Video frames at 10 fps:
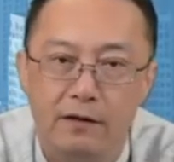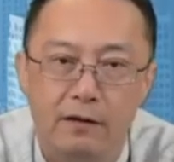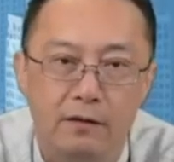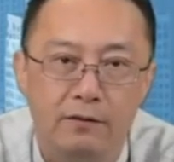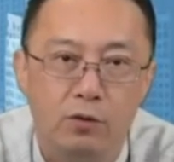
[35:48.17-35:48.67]

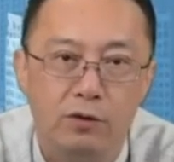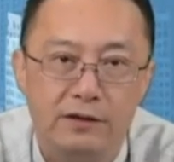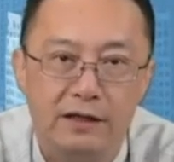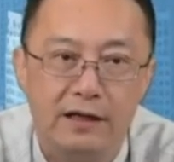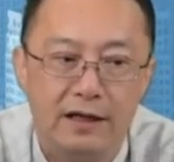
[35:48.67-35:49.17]
Ford's
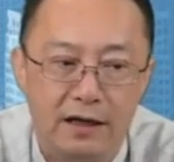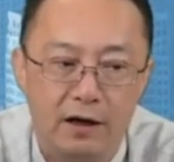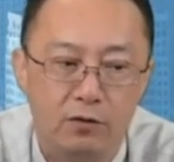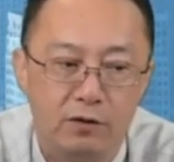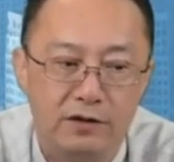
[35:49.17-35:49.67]

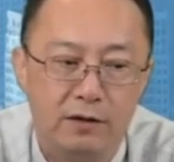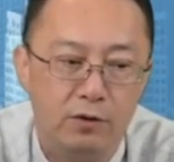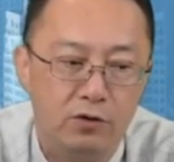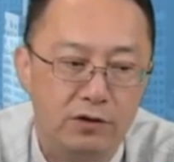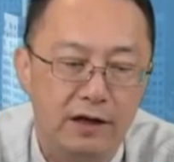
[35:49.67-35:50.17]
CEO is
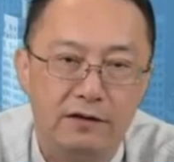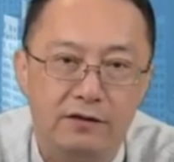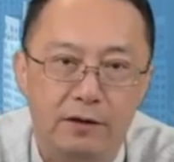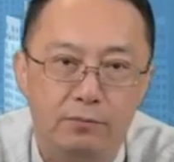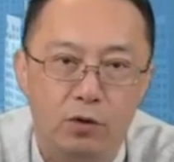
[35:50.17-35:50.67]
someone who tends
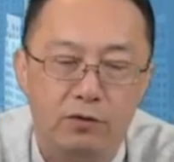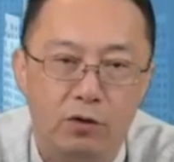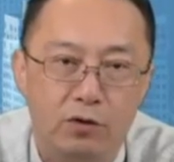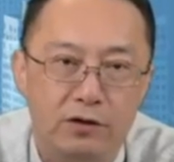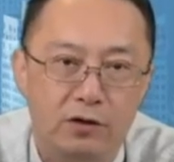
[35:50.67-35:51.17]
to be more
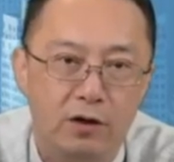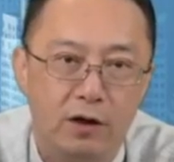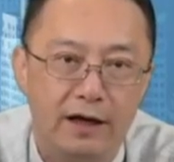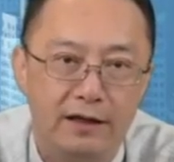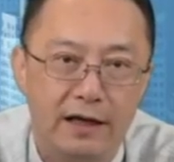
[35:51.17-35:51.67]
focused on
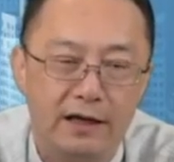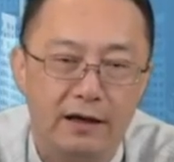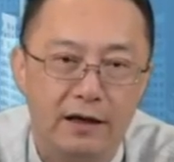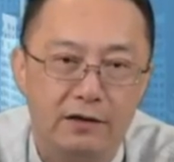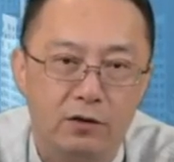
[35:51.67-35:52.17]
R&D,
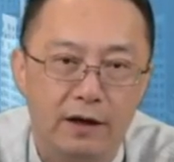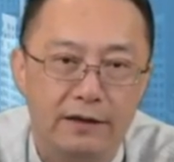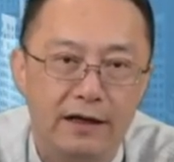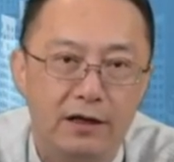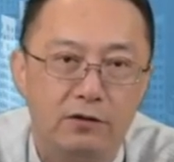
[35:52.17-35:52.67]
so I
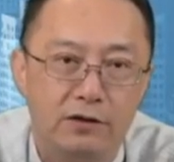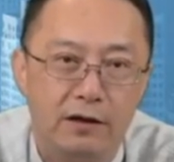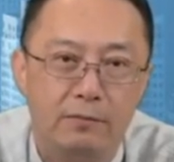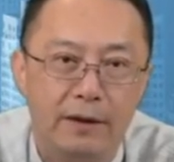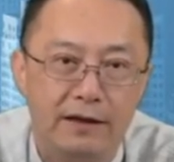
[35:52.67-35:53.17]
think he'll
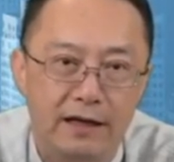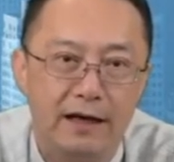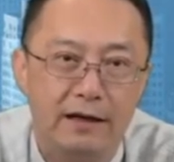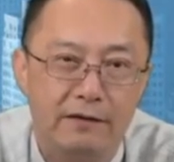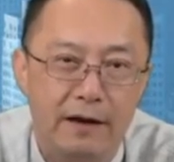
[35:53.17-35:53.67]
still
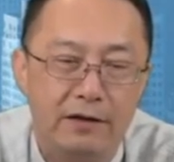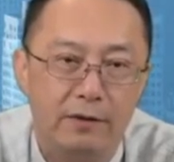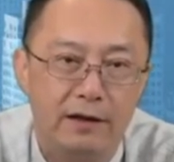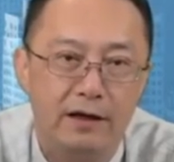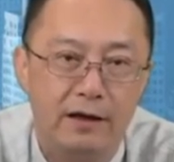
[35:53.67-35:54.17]
maintain
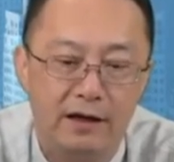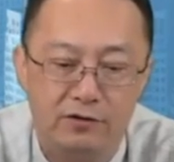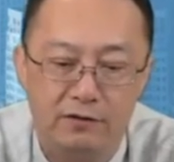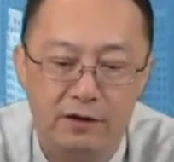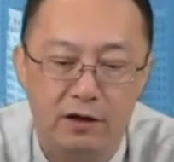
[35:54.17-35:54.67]
investment in
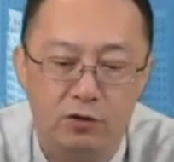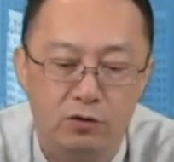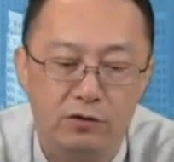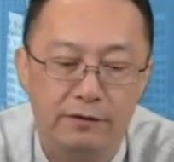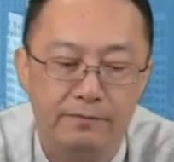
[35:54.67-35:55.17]
electric
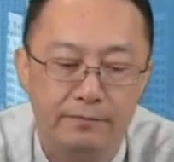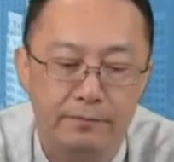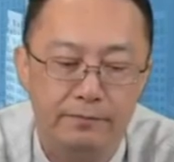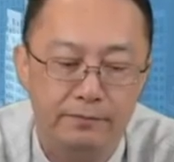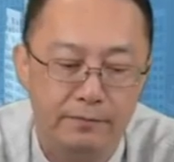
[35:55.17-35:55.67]
vehicles.
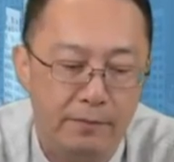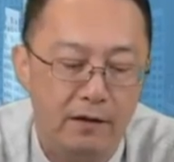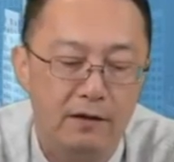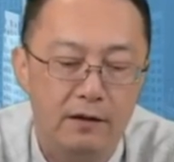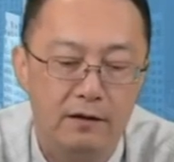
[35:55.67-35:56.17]

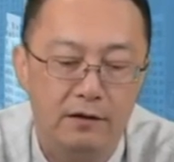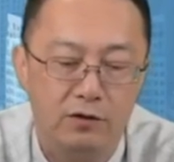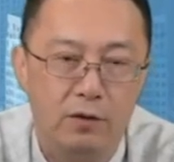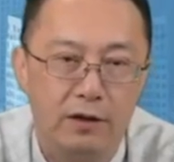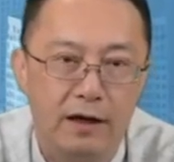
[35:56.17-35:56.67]

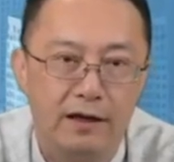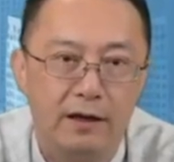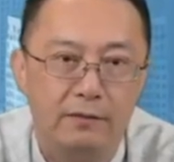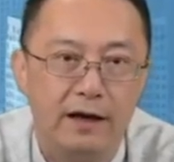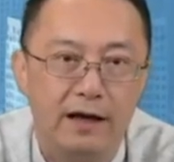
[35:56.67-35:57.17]
So it could end
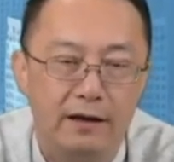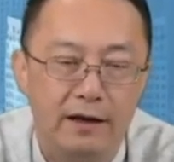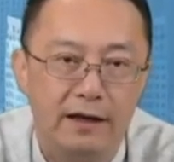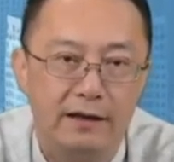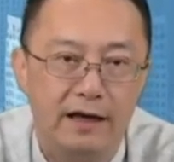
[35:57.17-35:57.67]
up that,
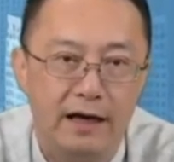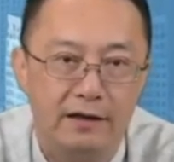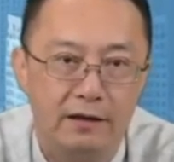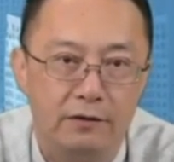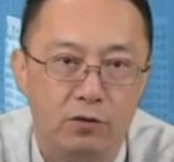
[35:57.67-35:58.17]
in the
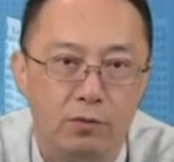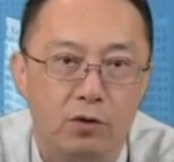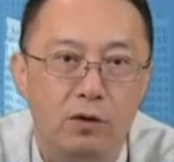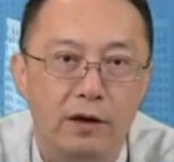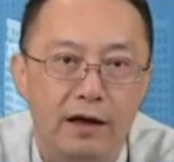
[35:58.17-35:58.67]
end, for
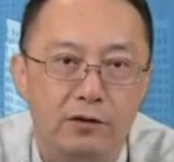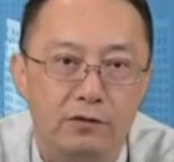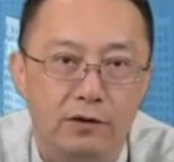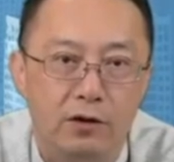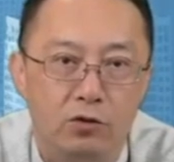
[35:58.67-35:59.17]
pure electric
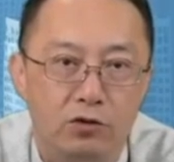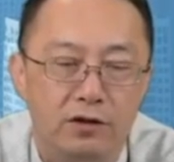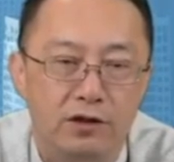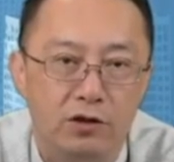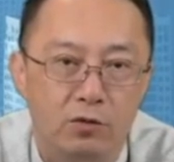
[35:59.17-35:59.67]
vehicles
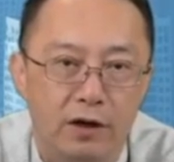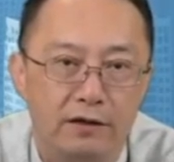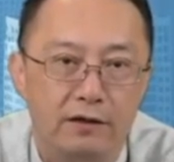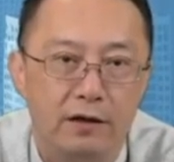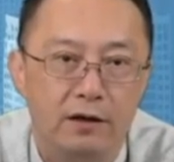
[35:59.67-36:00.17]
in the
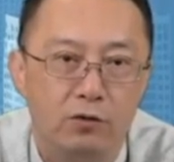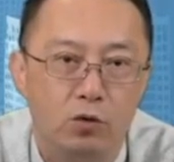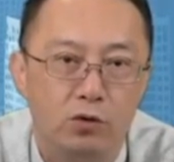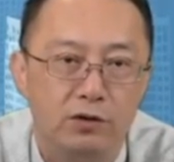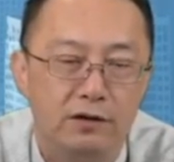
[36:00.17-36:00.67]
US, of
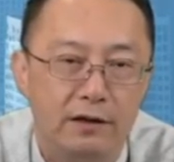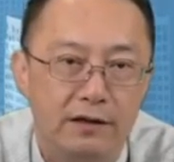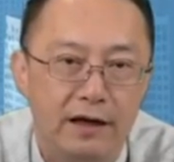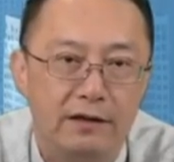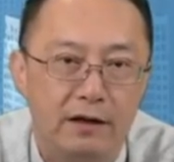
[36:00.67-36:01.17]
course,
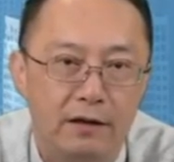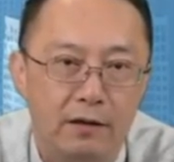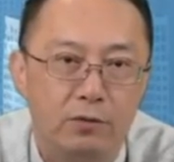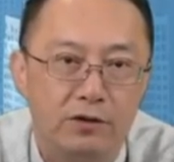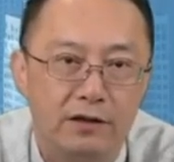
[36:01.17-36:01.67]
Tesla,
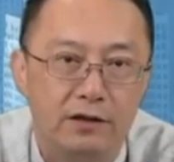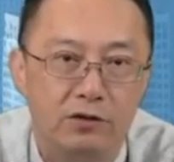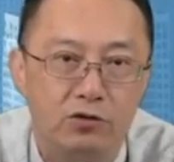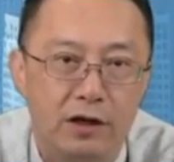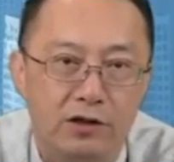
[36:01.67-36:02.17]
which isn't a
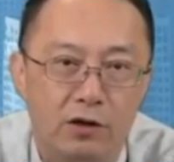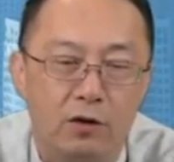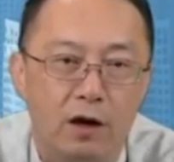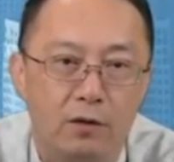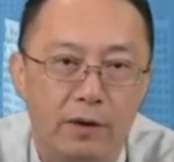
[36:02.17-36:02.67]

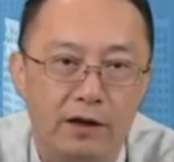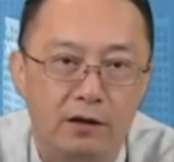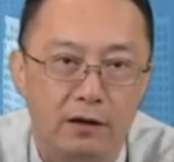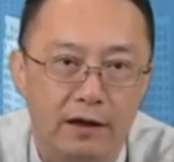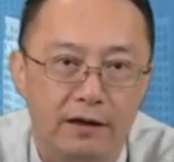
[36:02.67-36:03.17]
traditional
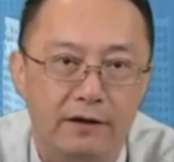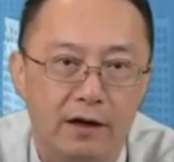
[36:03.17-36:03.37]
automaker, if they